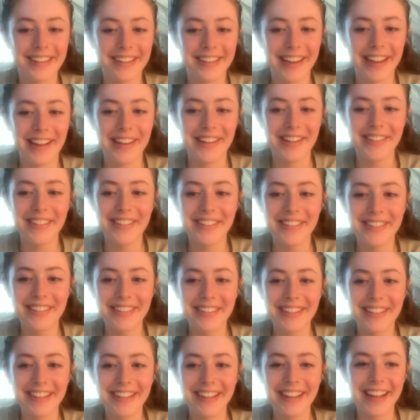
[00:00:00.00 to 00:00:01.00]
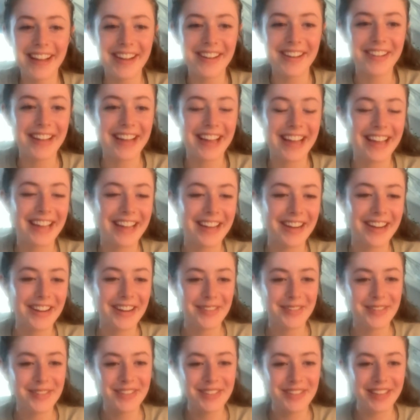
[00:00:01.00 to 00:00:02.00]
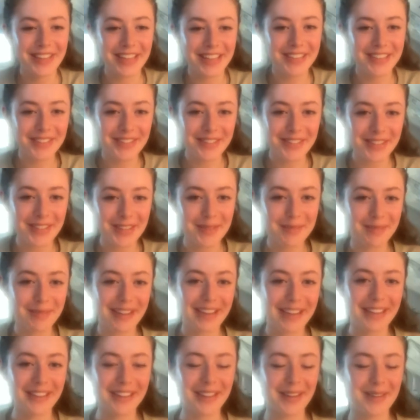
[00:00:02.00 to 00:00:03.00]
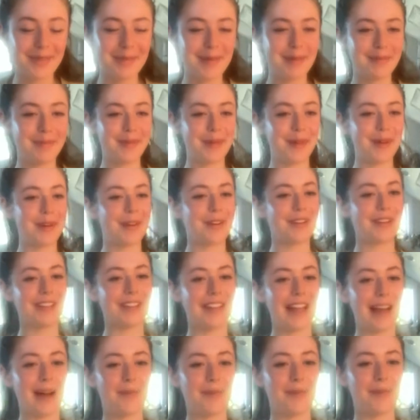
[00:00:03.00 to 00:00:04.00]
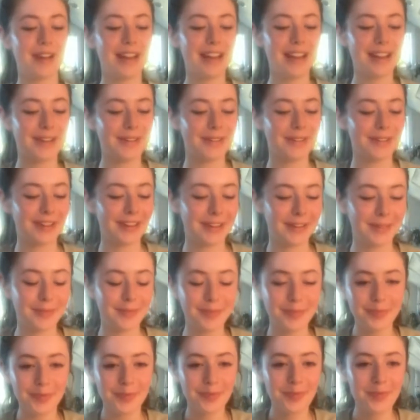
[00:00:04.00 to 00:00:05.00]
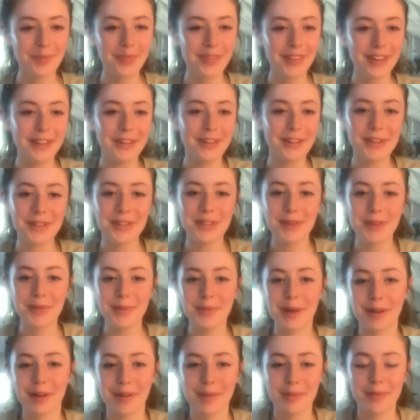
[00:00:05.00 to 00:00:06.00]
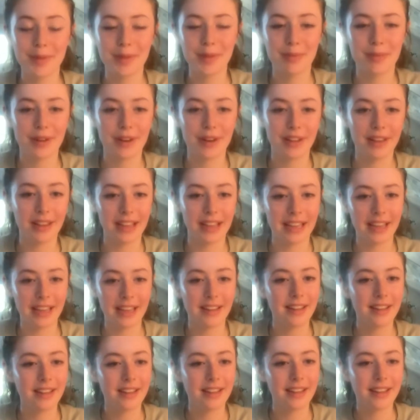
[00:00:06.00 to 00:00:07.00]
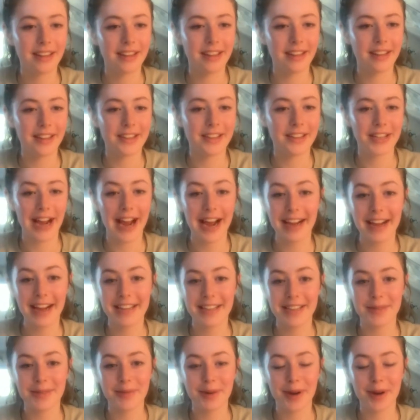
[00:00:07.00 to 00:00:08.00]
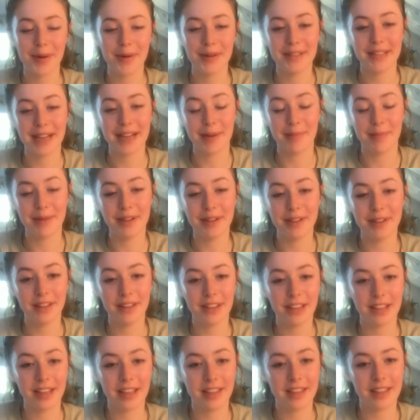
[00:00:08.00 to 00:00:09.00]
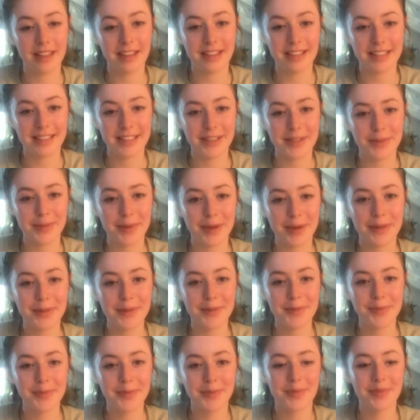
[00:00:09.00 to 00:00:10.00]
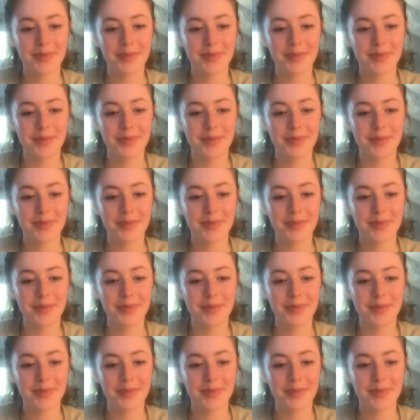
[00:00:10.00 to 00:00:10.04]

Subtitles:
No? Okay, Gary, would you like to explain a little bit more or elaborate? Or you're also welcome to put a link in the chat because we're always happy to look at things as well.